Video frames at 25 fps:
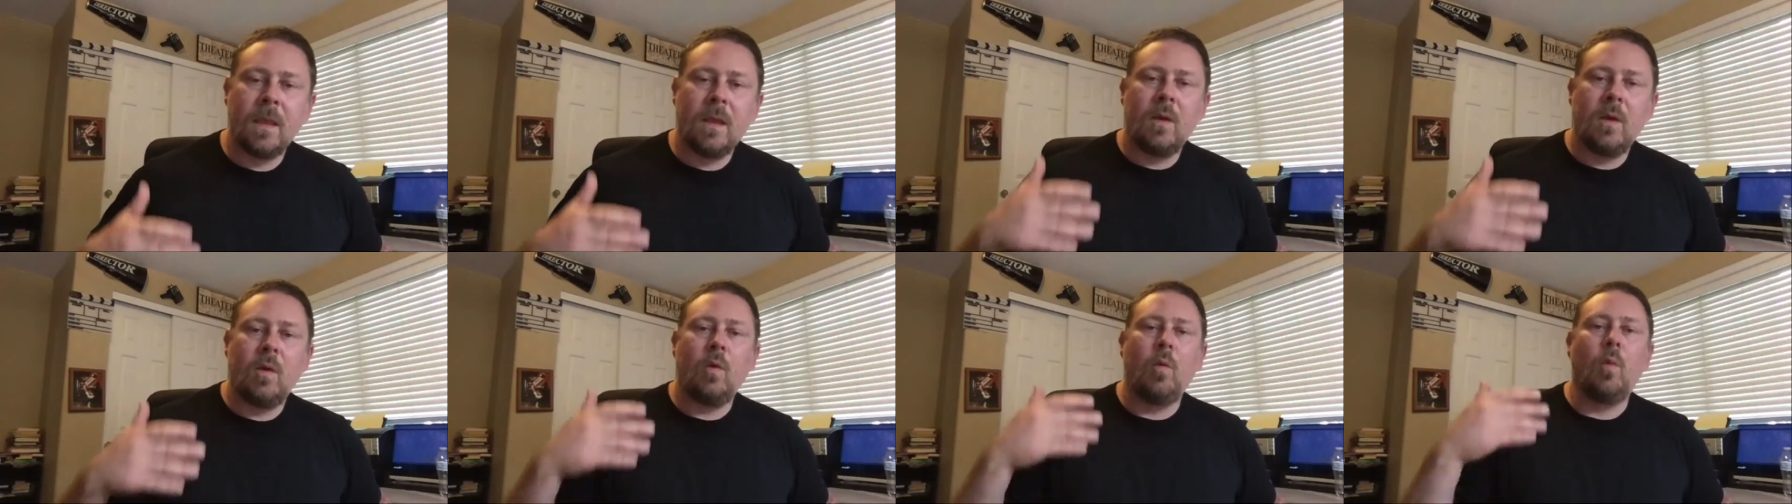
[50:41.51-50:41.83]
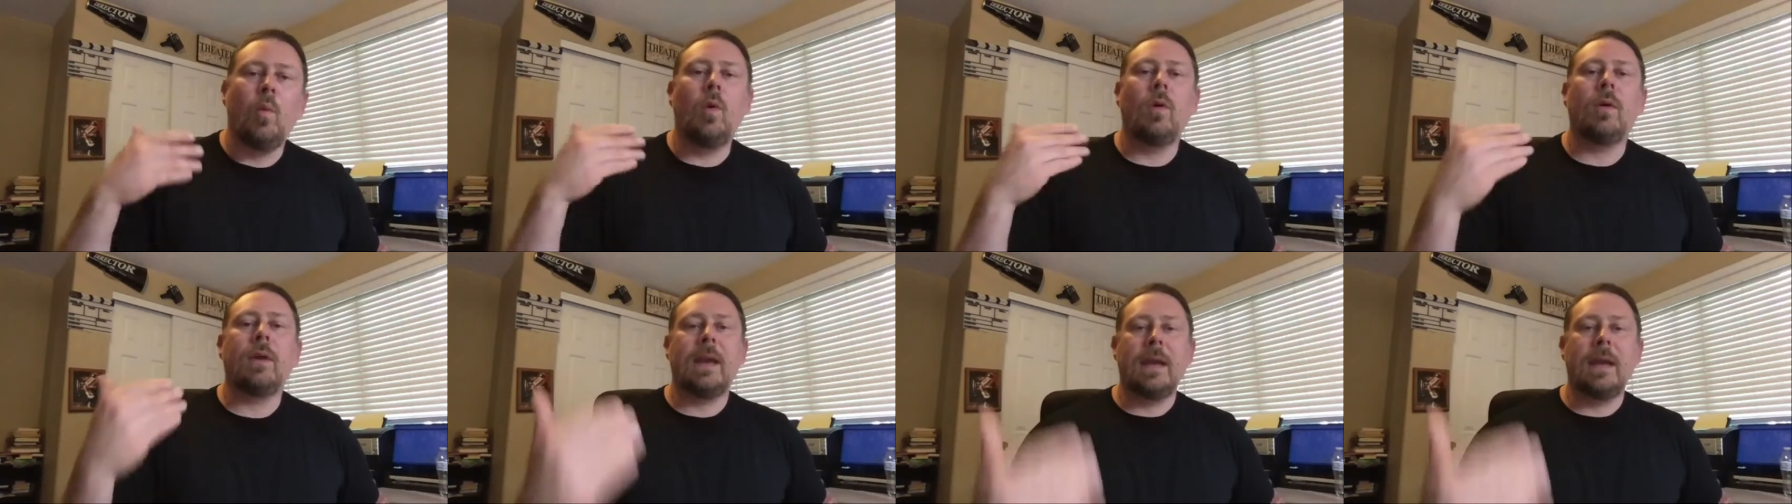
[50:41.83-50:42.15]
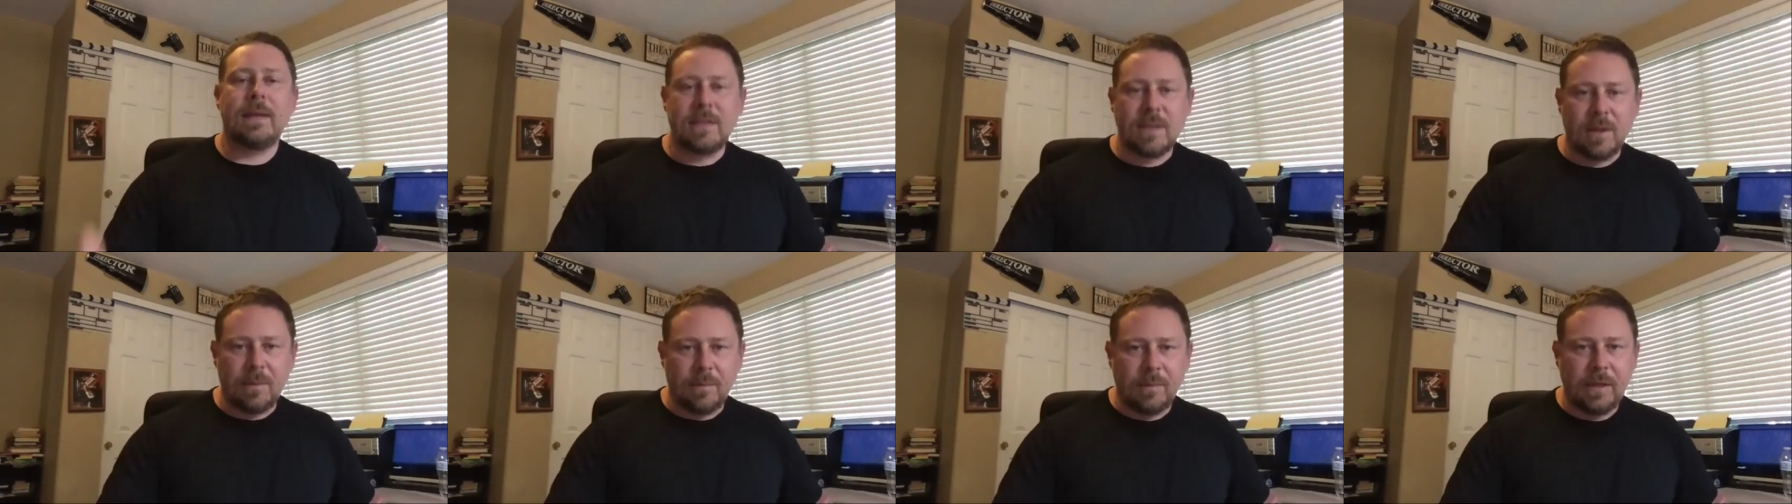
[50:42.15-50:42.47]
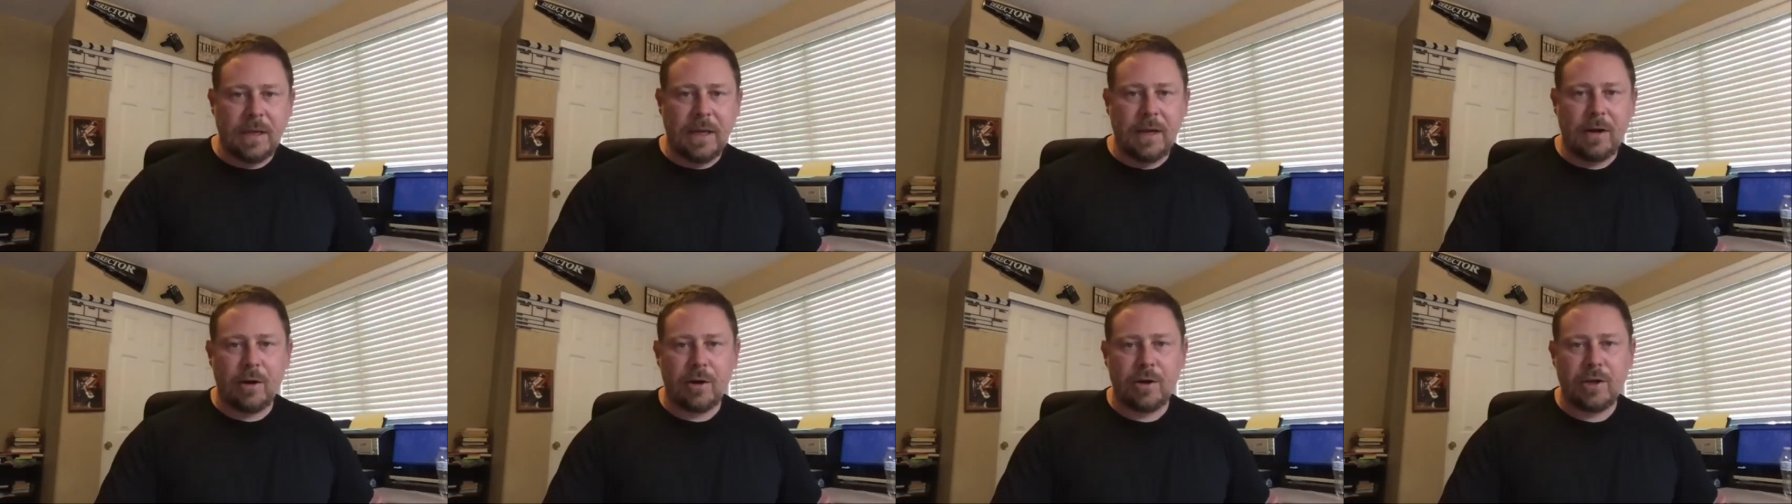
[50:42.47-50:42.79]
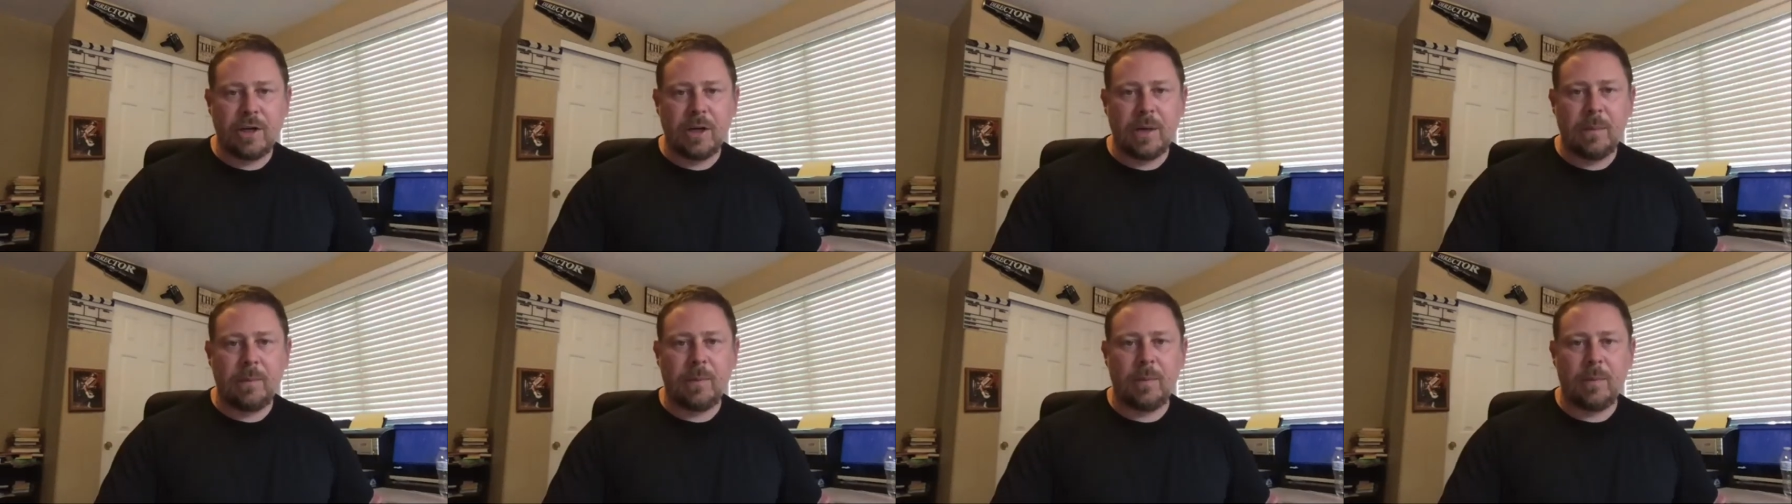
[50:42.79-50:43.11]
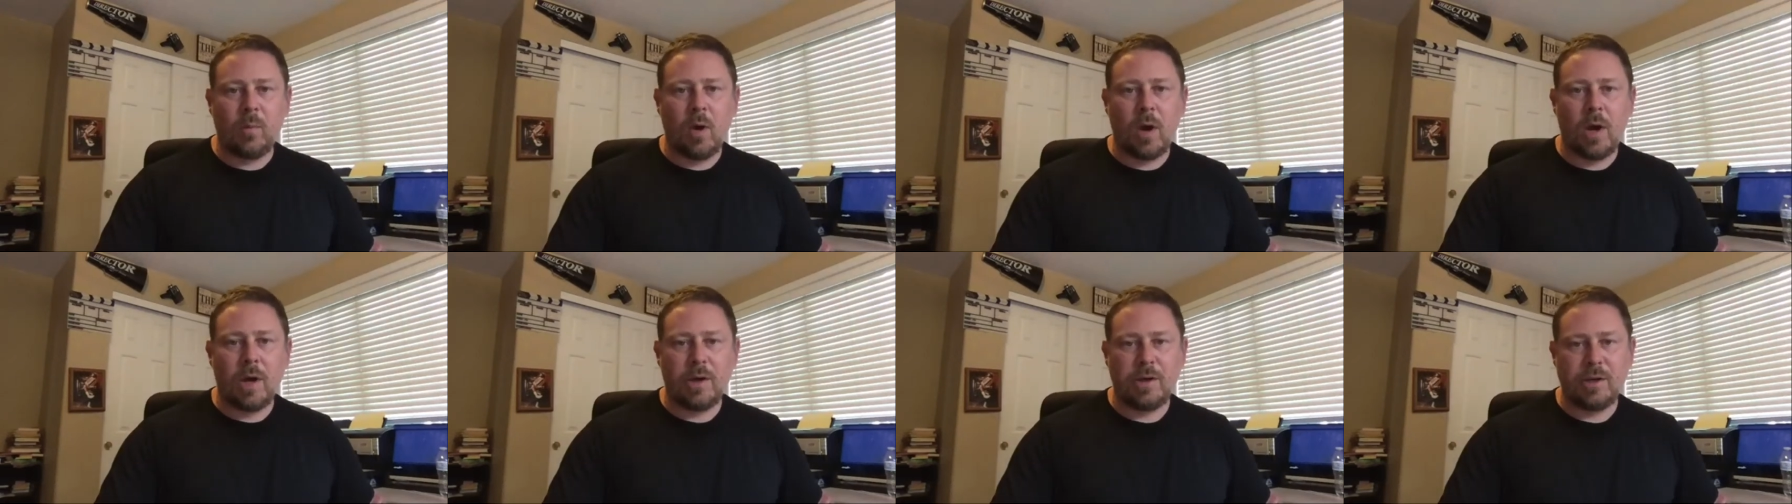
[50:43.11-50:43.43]
we'll get some leadership in
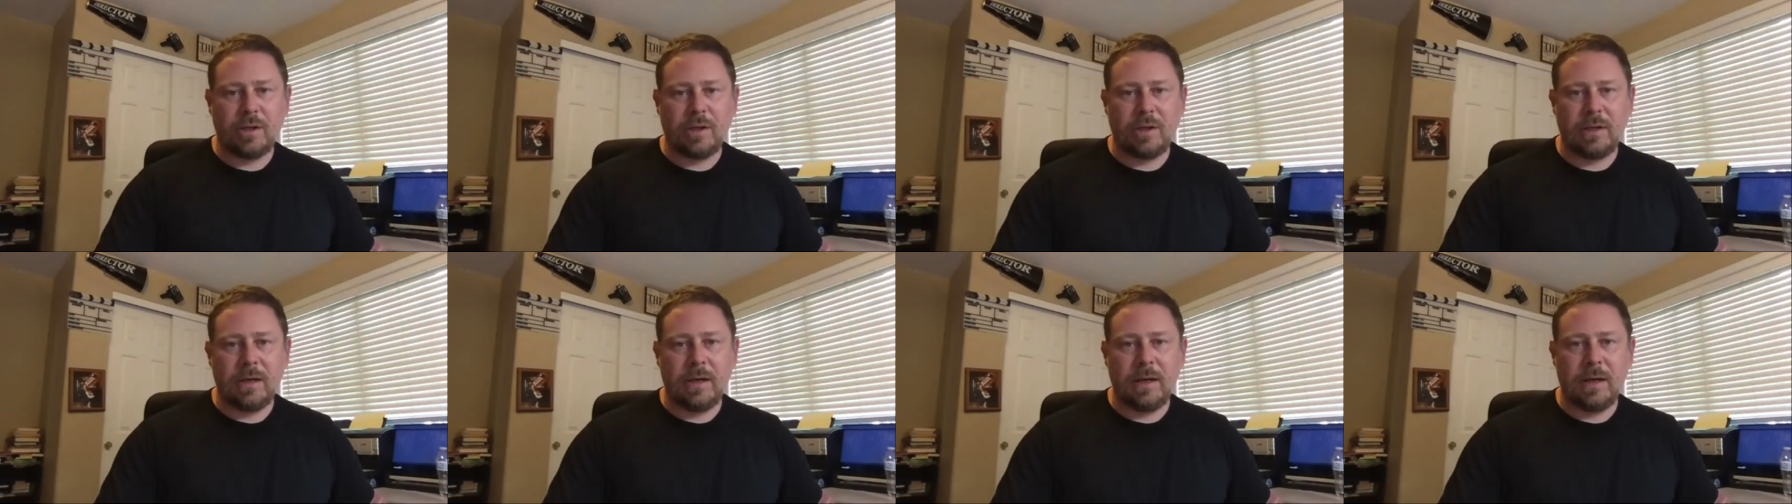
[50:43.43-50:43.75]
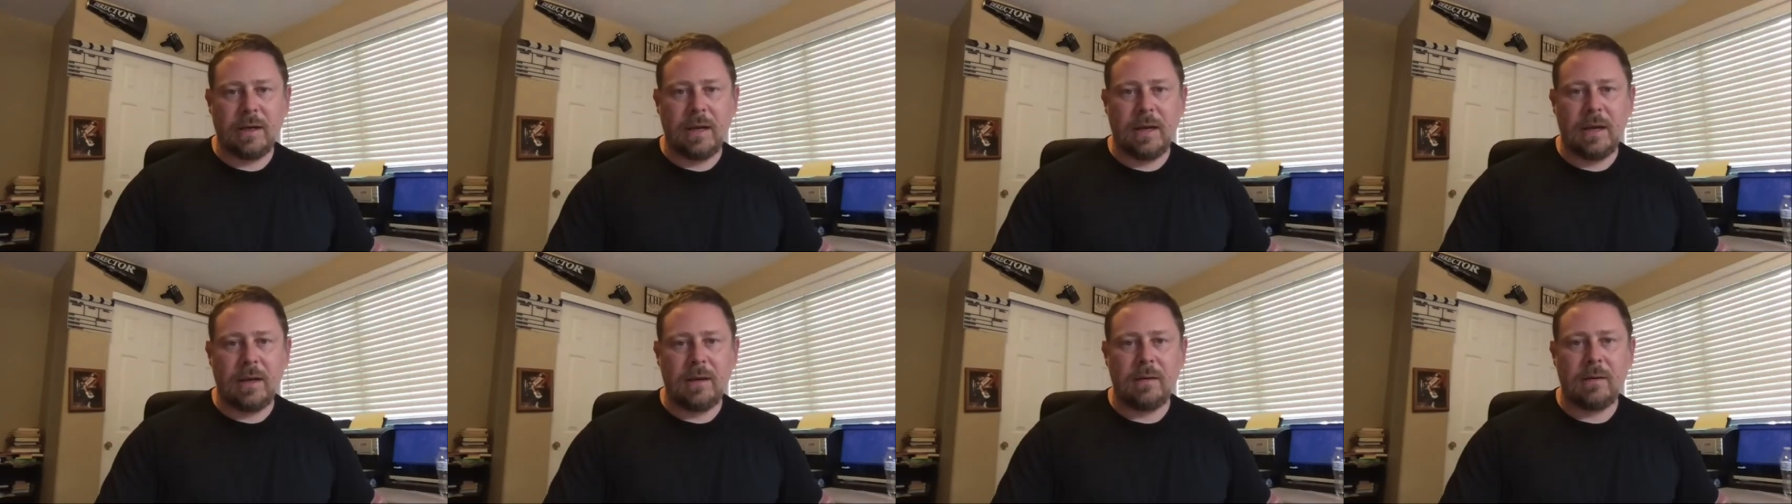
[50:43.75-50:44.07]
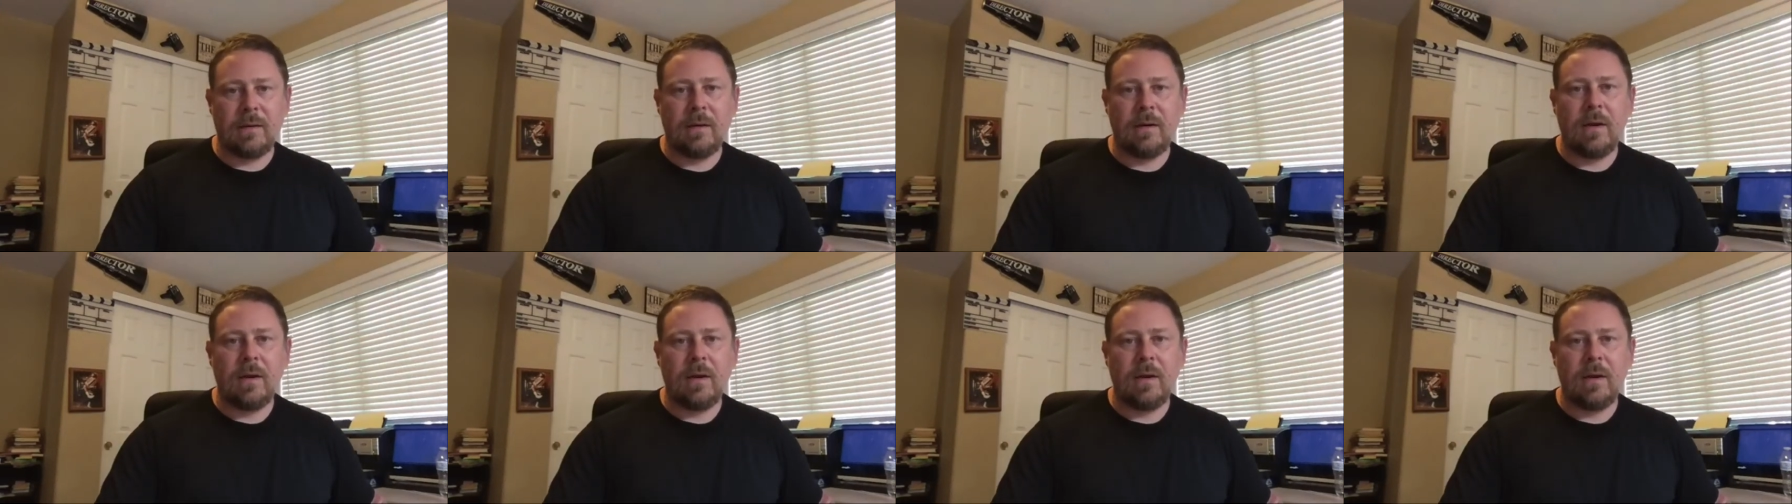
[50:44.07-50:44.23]
Washington again.